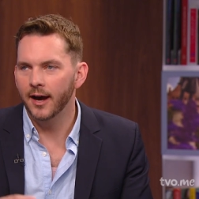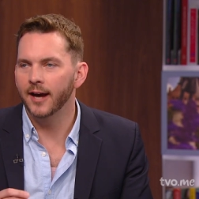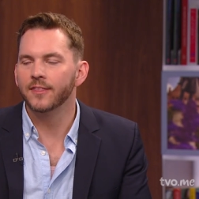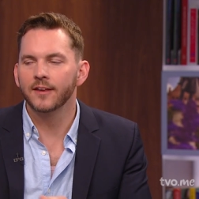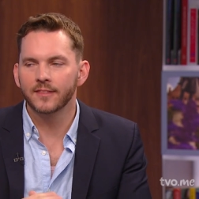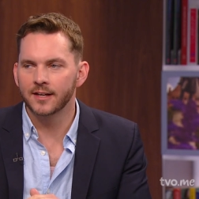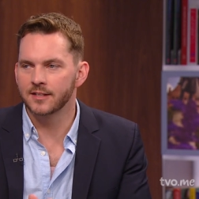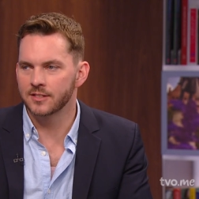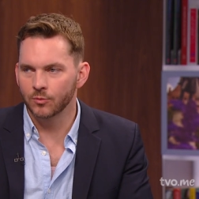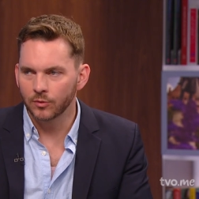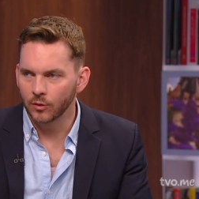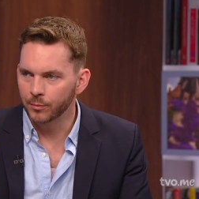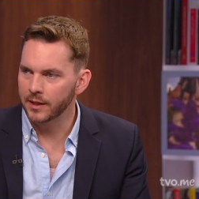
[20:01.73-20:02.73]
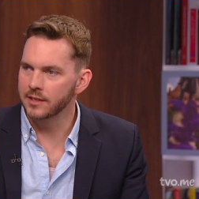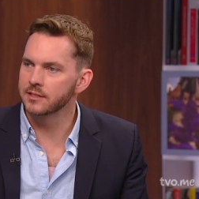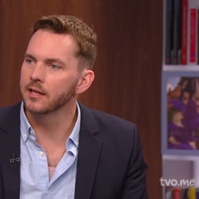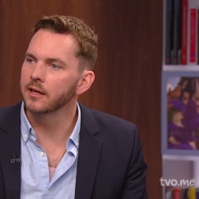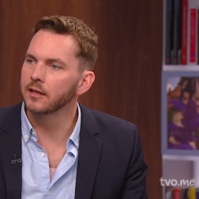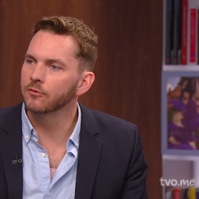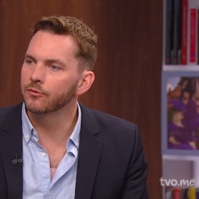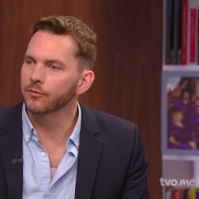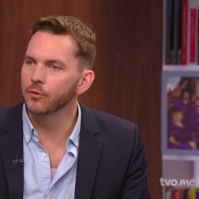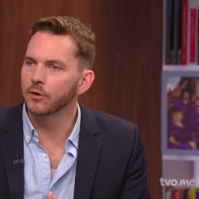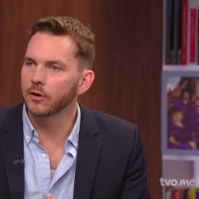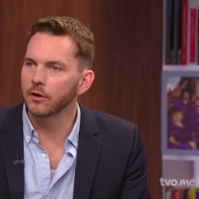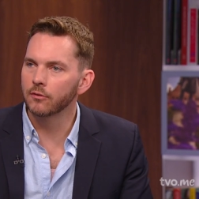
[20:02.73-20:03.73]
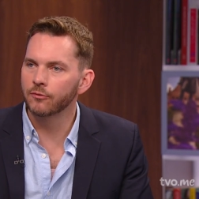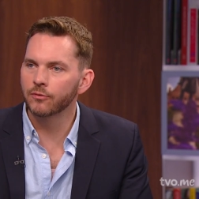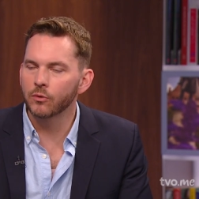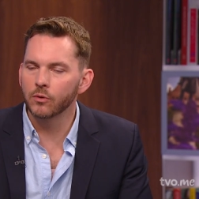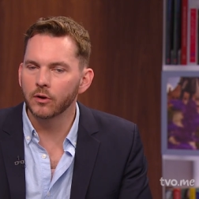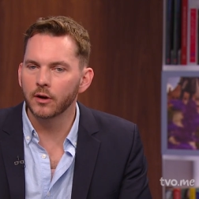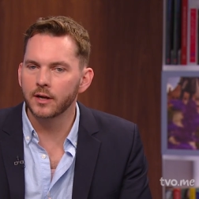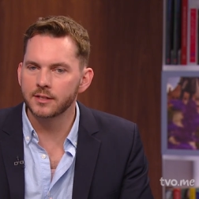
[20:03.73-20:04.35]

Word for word: I think that is a real baseline mm-hmm. for, for